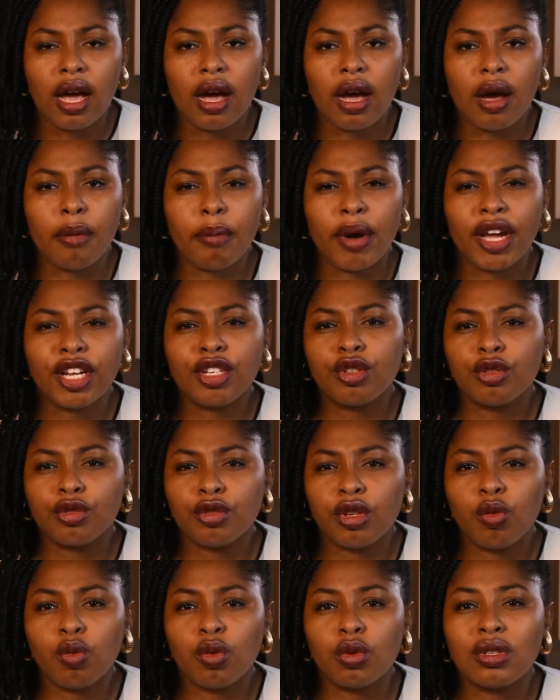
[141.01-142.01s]
My
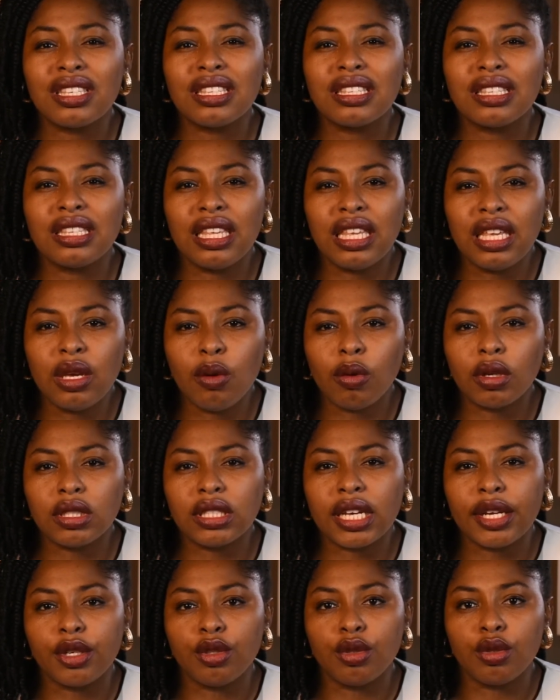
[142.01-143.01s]
children will see
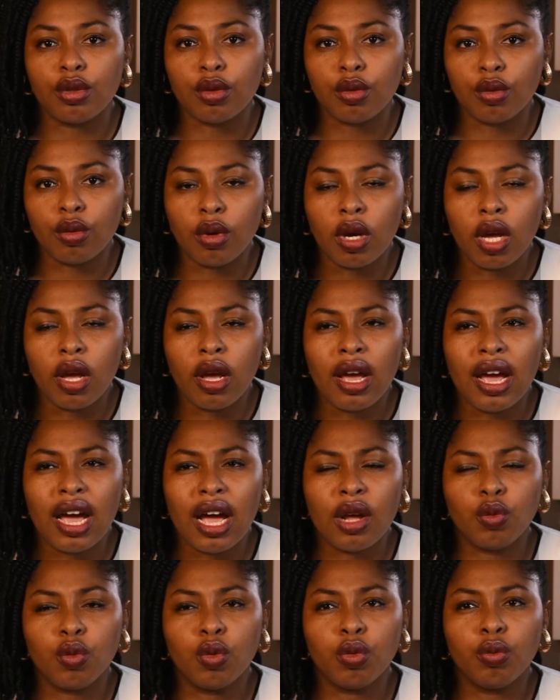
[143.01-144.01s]
what I do
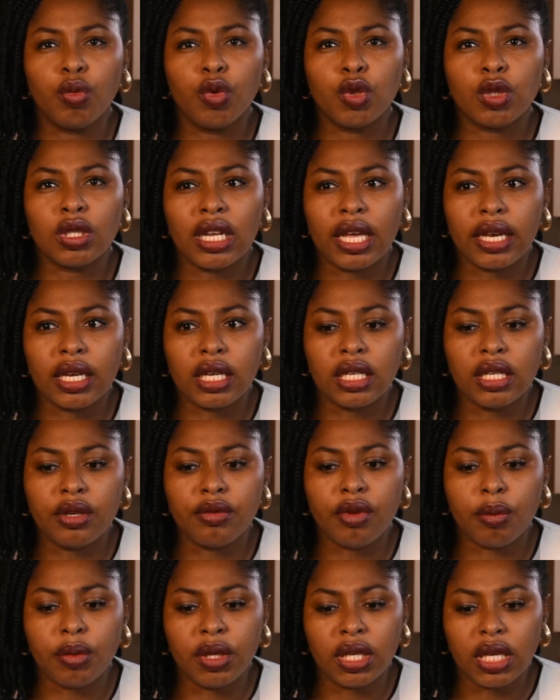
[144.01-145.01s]
and will most likely
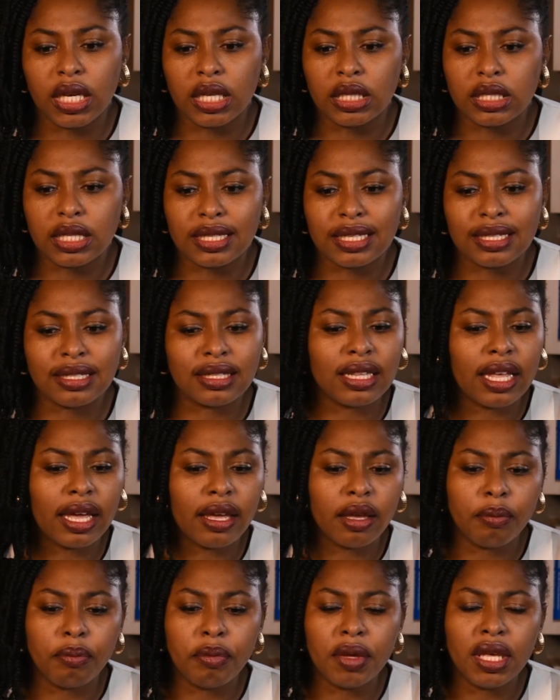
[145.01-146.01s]
replicate it. It's
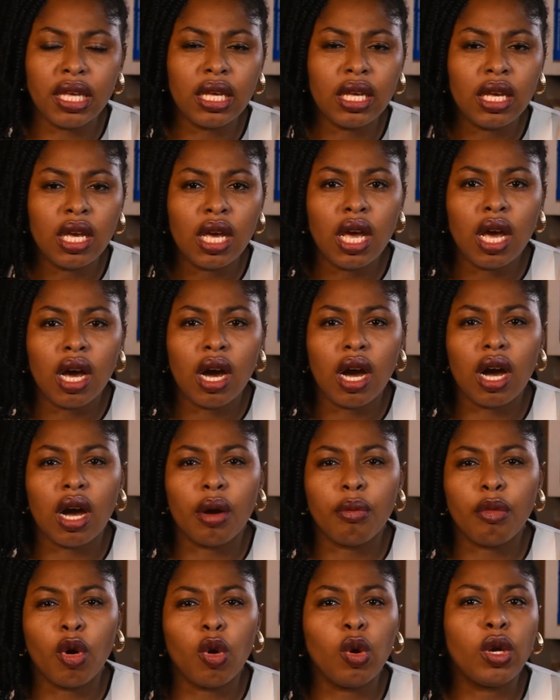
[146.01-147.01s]
like me
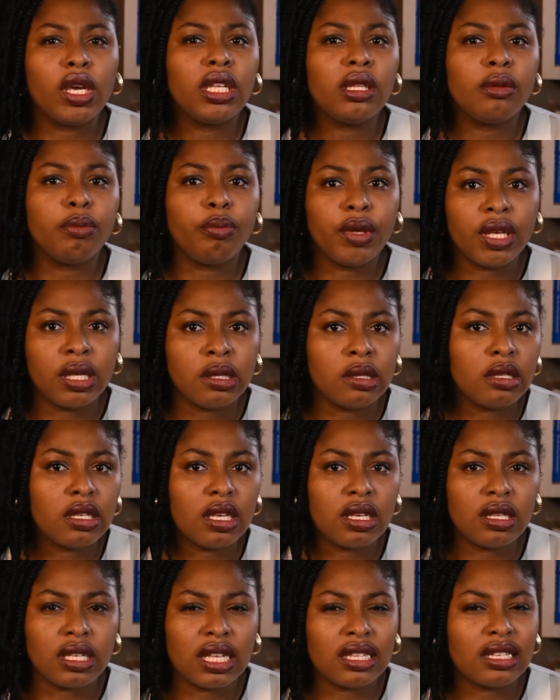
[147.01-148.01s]
cooking beans
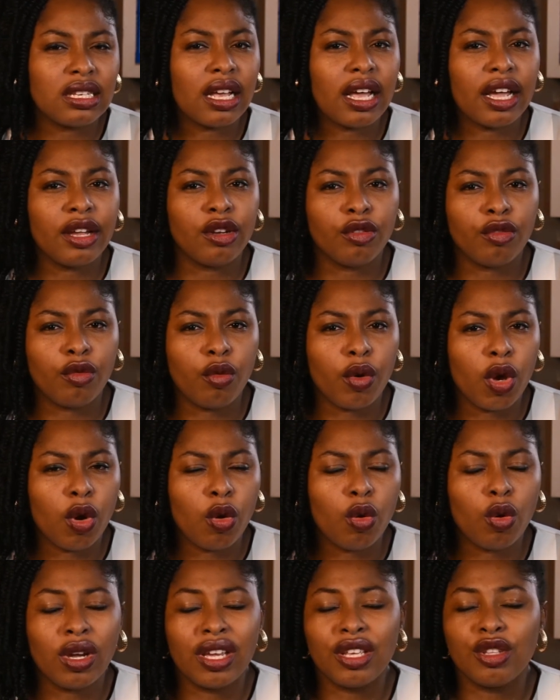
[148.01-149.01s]
a certain kind of way, or
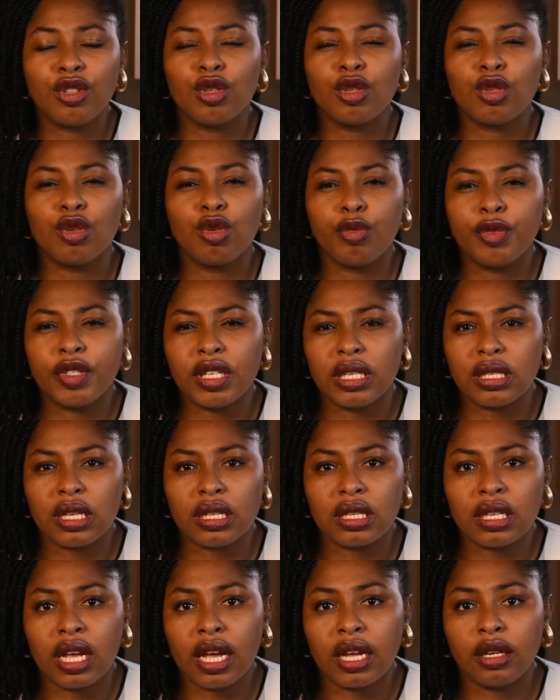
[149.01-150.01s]
cooking soups a
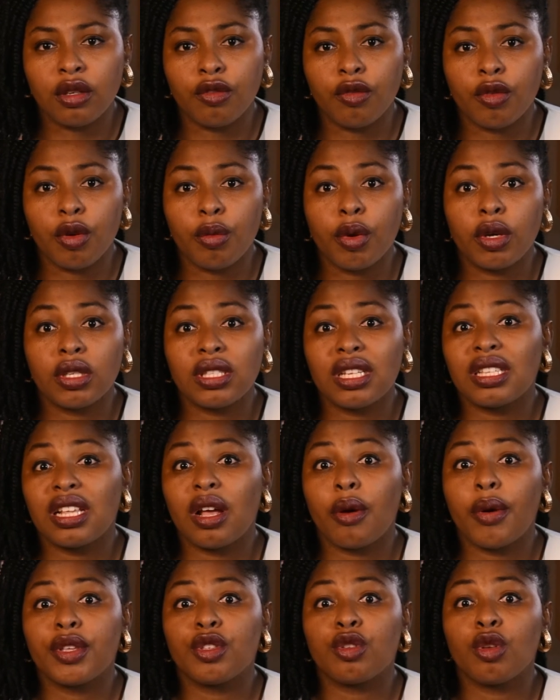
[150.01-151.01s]
certain kind of way, because that's
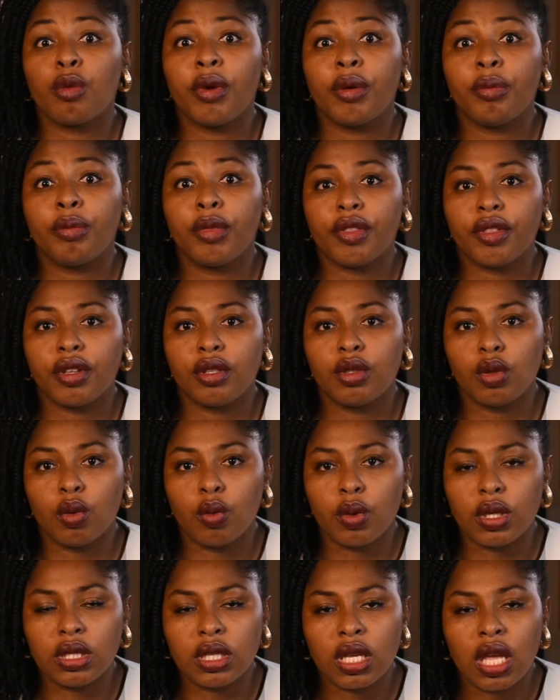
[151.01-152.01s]
how I saw my mother
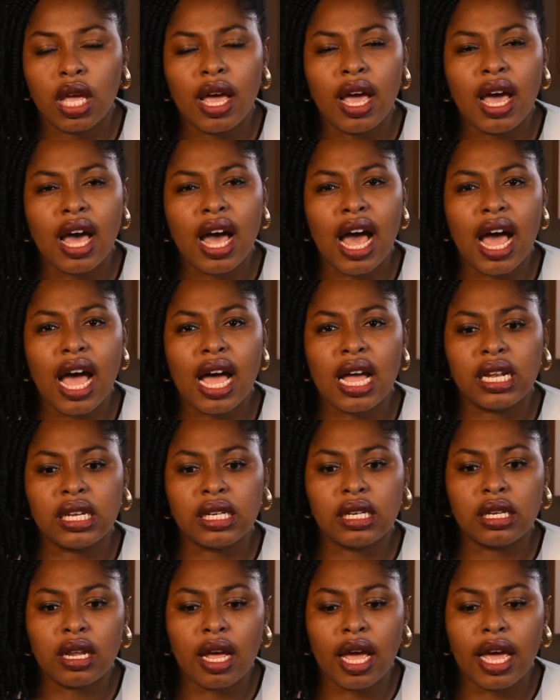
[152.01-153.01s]
do it.
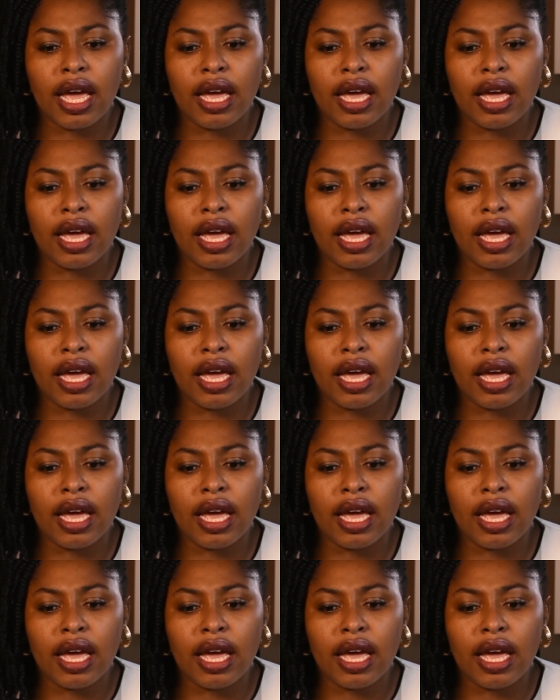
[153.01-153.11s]
And